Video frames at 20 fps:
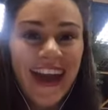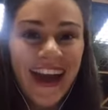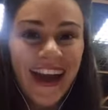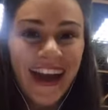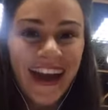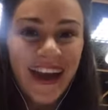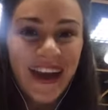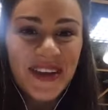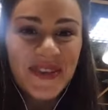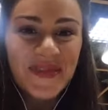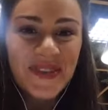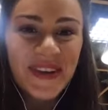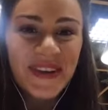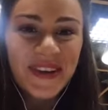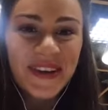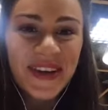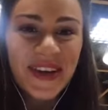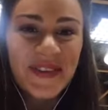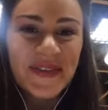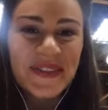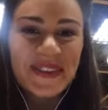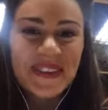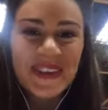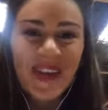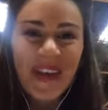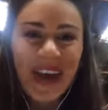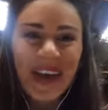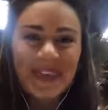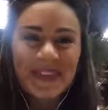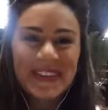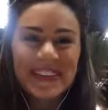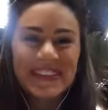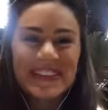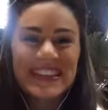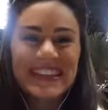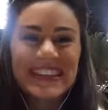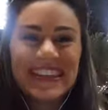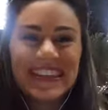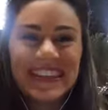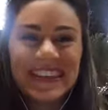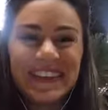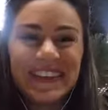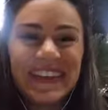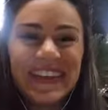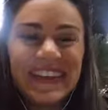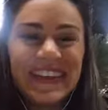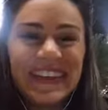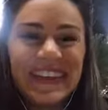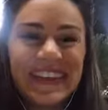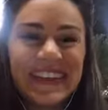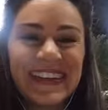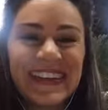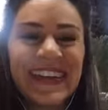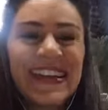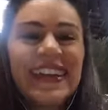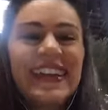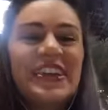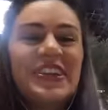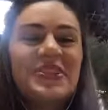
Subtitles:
Hi Miriam, so happy to see you here.